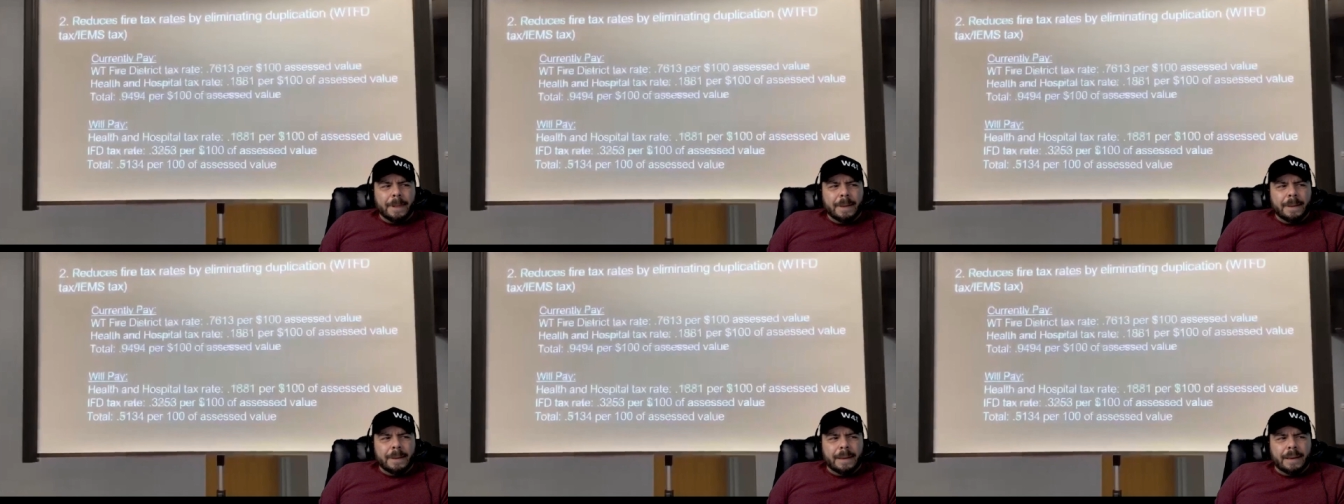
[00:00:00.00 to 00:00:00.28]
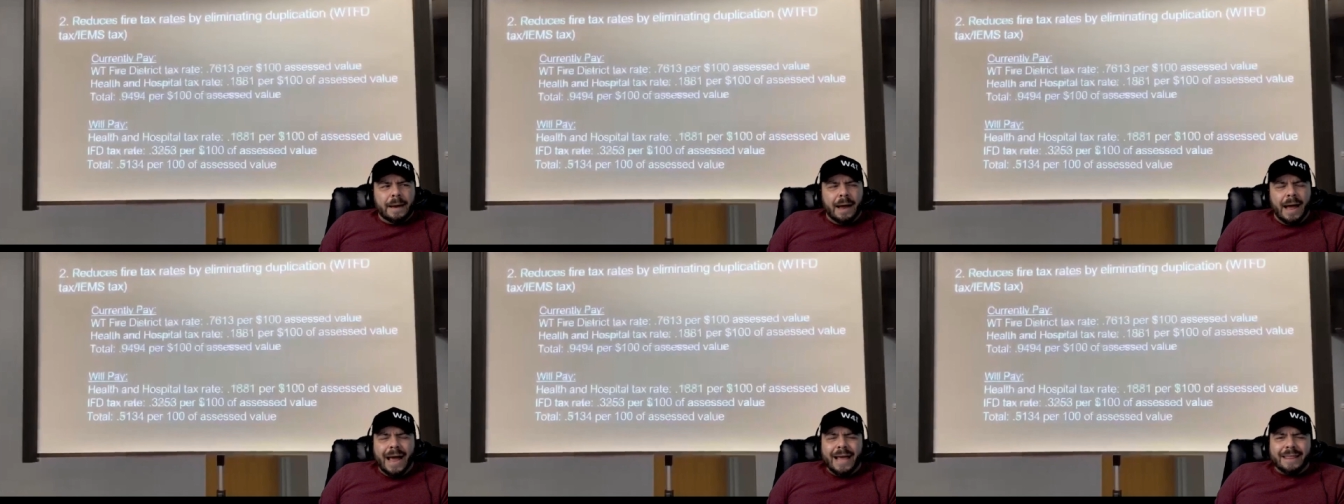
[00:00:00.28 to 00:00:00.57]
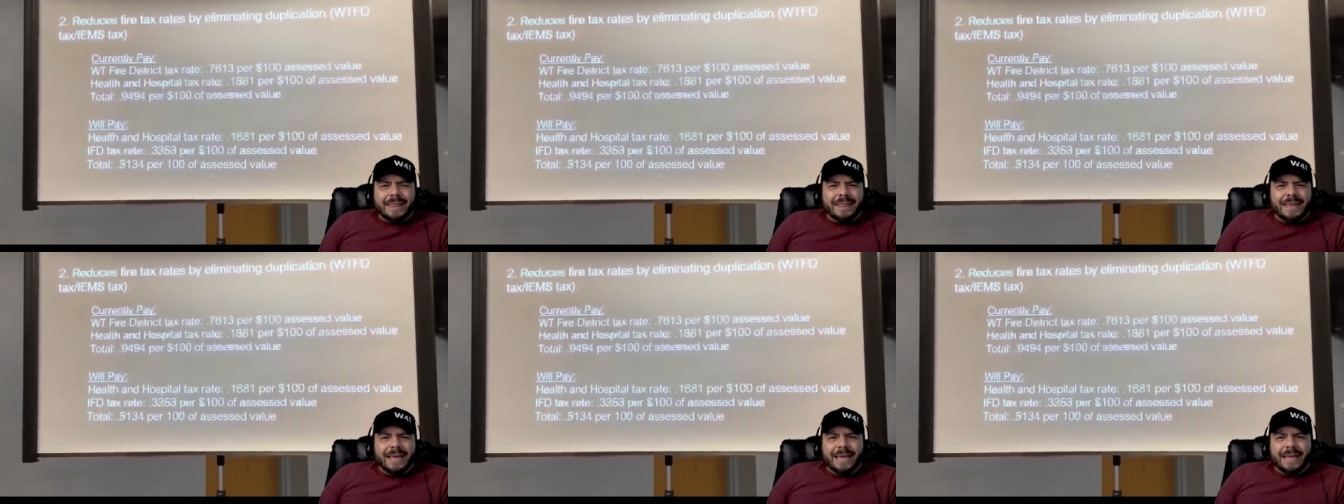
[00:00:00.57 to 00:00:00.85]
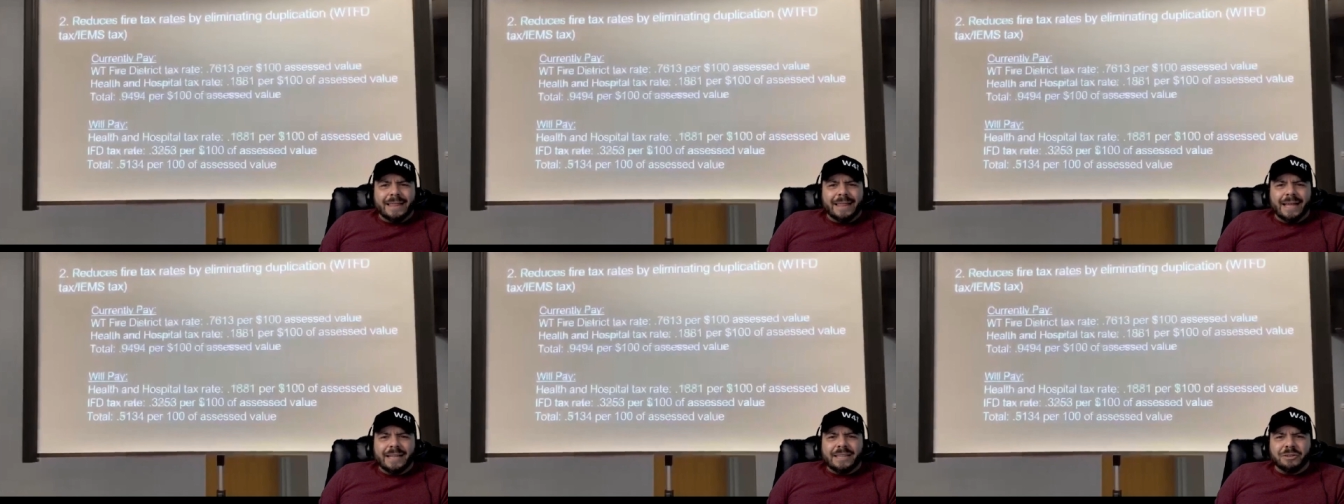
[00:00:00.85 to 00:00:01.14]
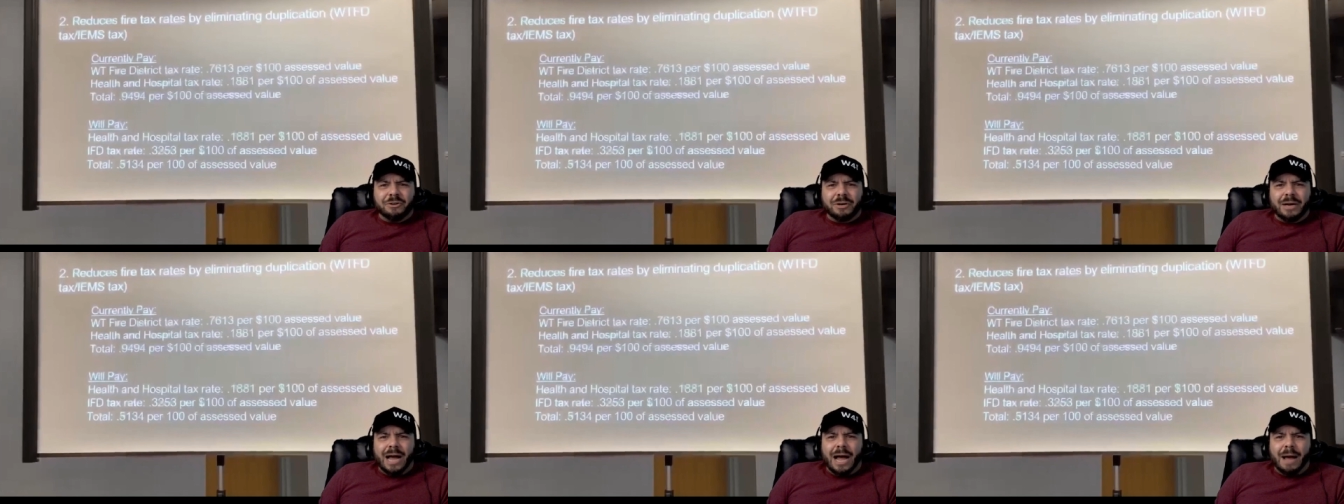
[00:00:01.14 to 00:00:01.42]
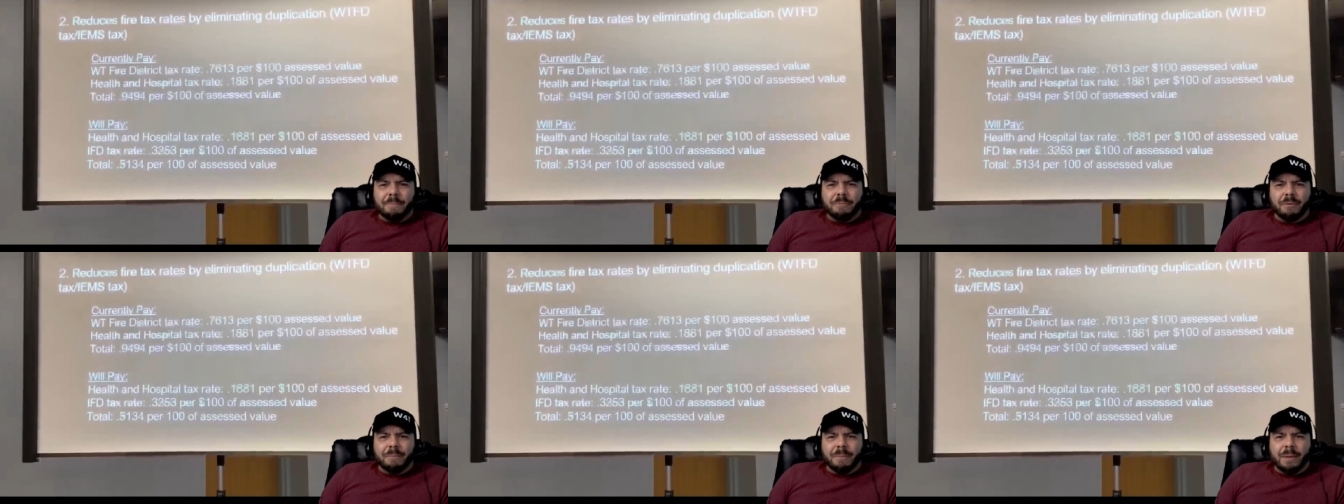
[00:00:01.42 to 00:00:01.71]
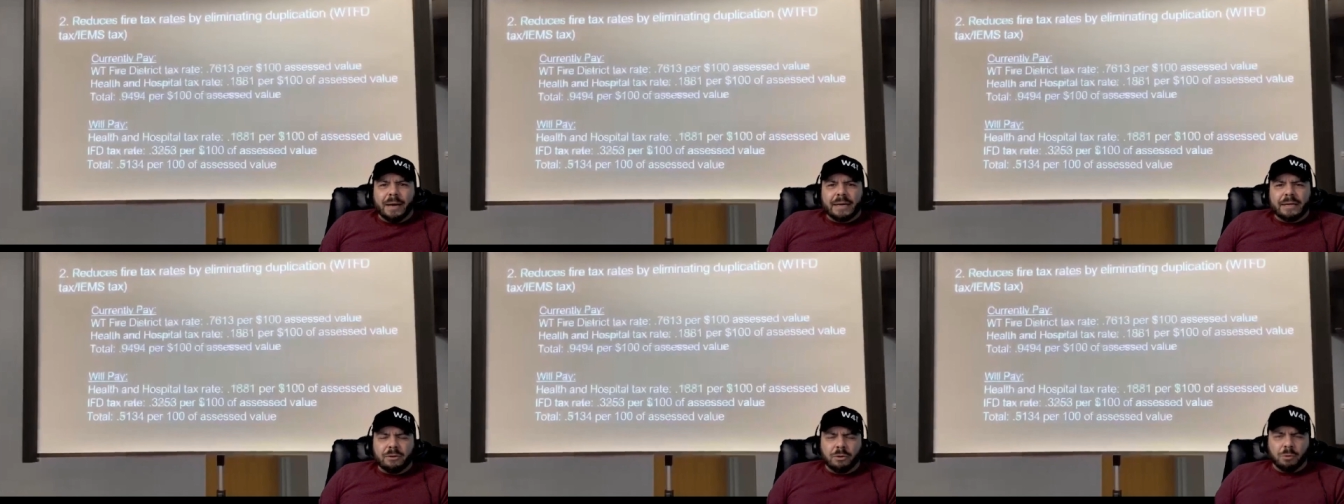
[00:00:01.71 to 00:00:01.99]
I think that they're
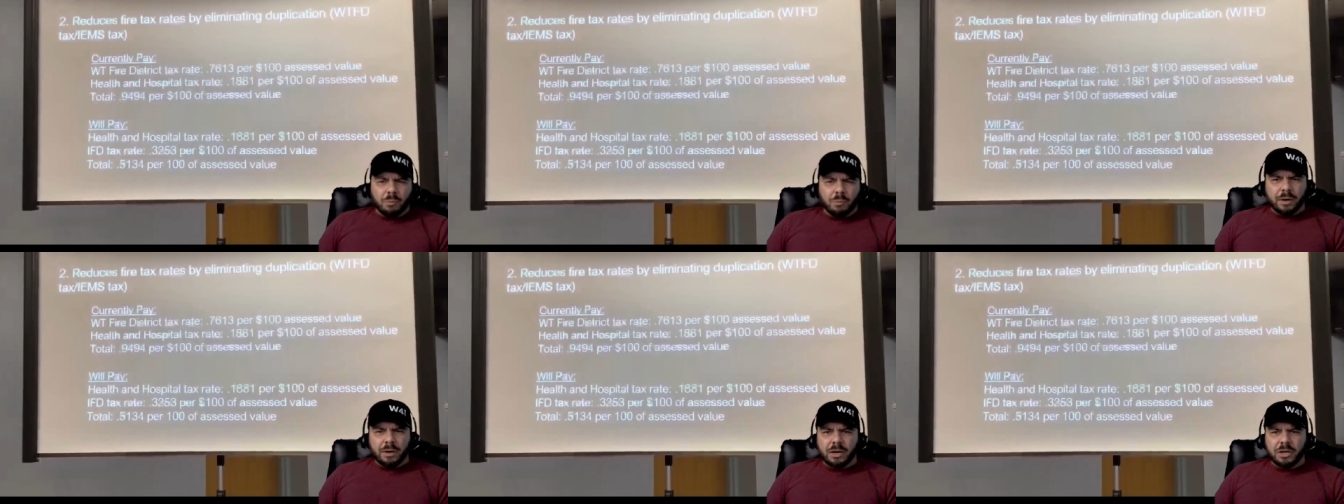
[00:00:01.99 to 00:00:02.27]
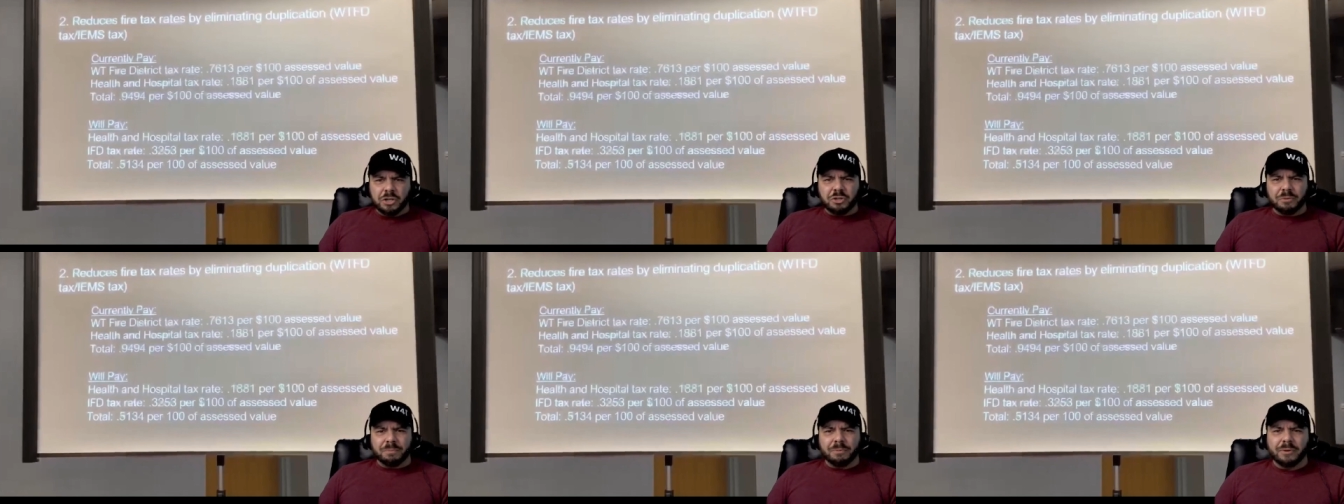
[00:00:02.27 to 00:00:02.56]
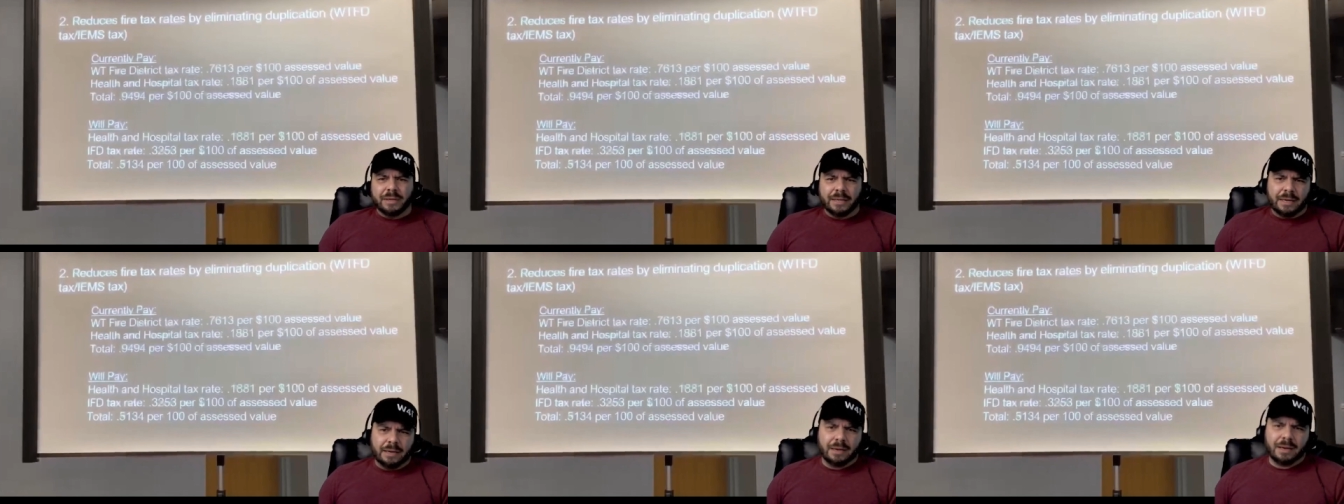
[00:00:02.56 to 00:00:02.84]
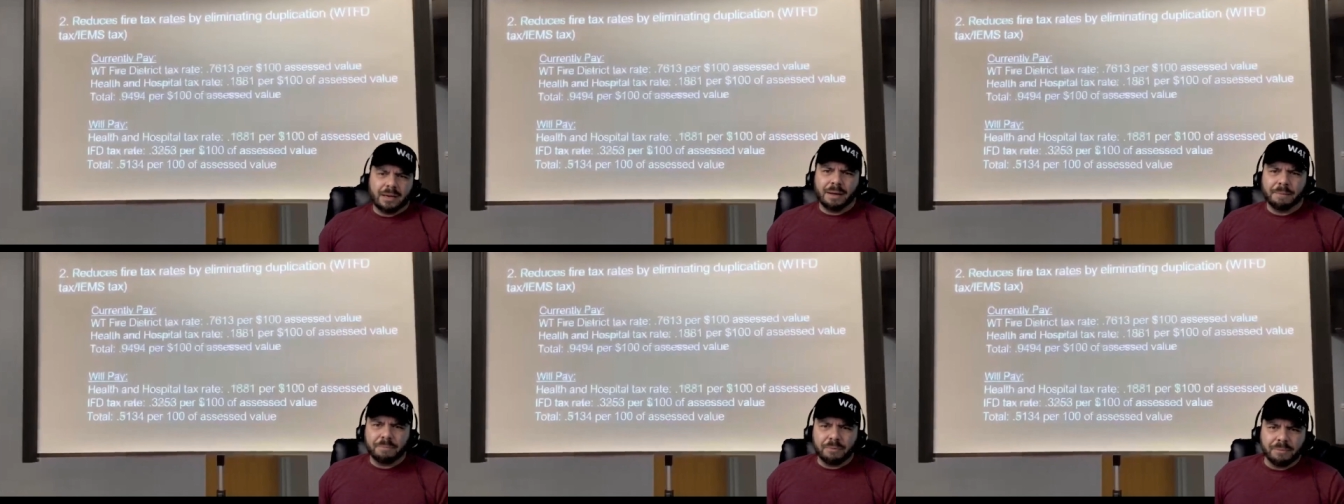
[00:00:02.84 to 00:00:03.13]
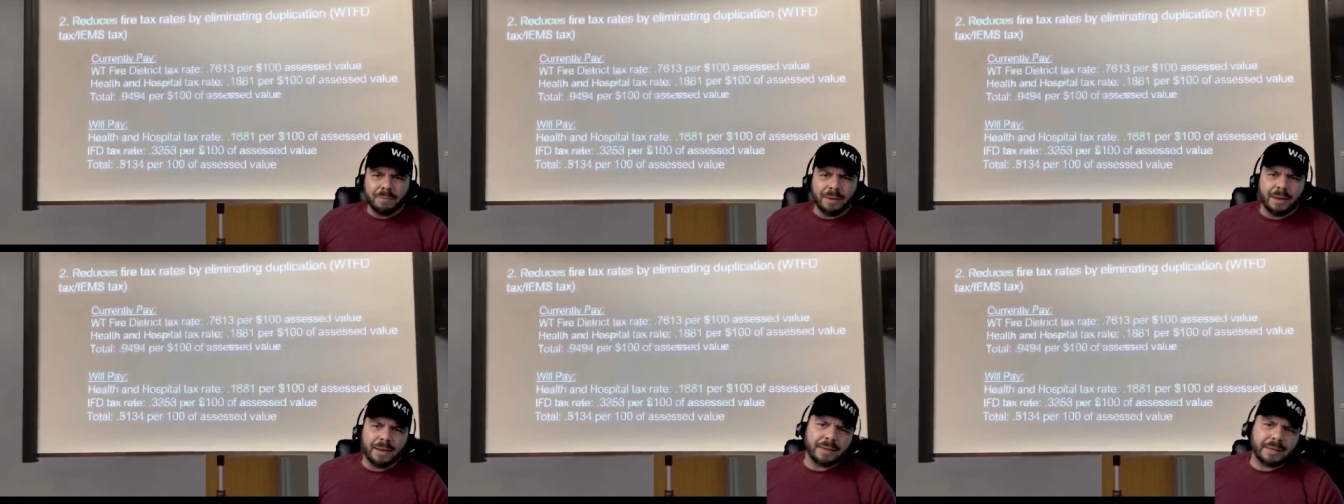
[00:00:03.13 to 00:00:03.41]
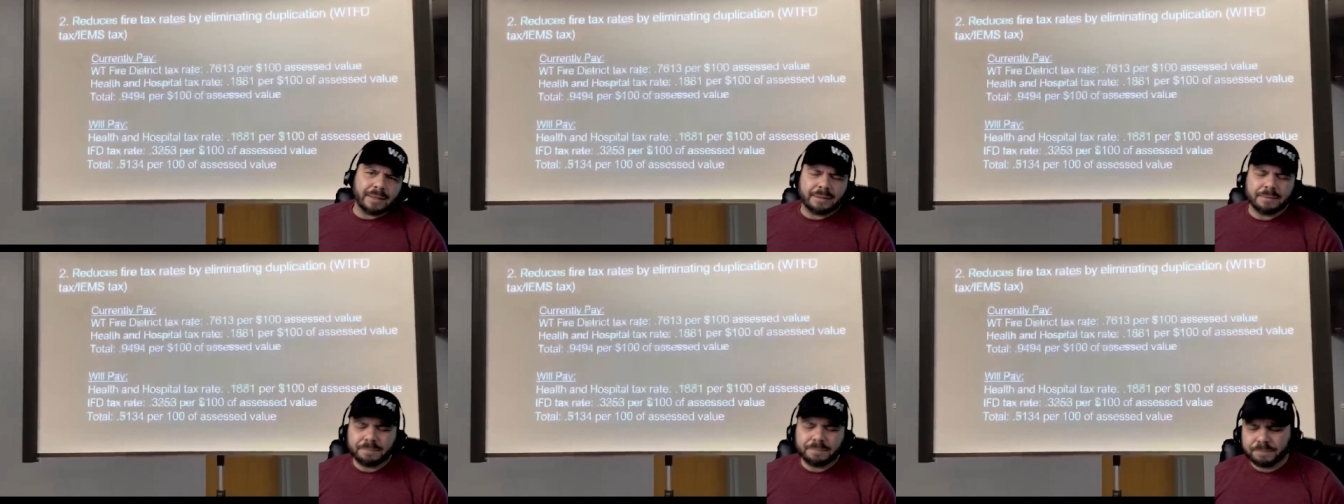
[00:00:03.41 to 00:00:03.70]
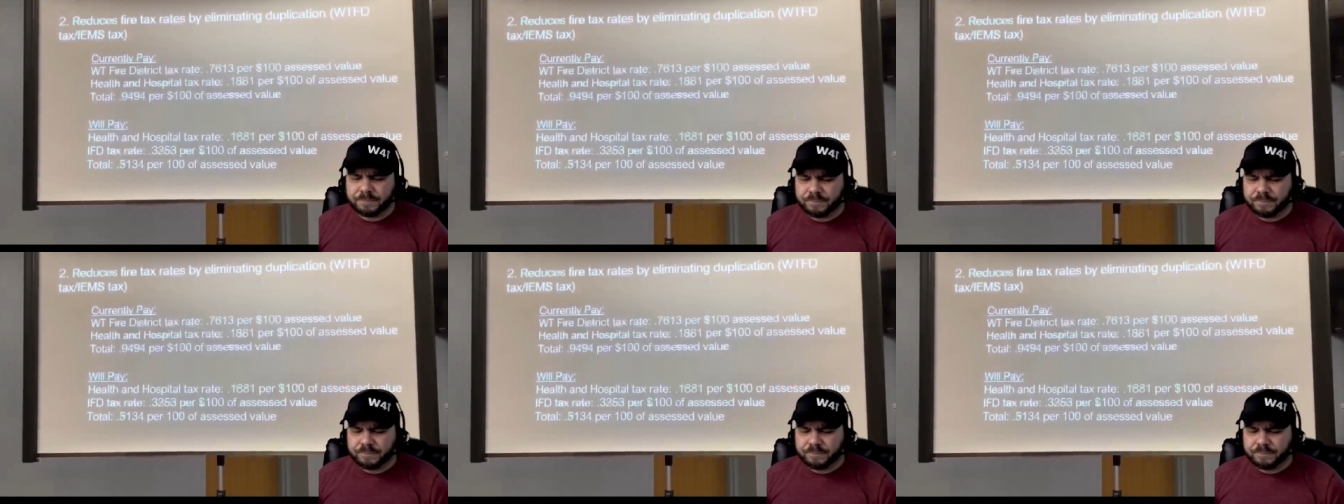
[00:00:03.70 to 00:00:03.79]
compromised. They're 100% compromised.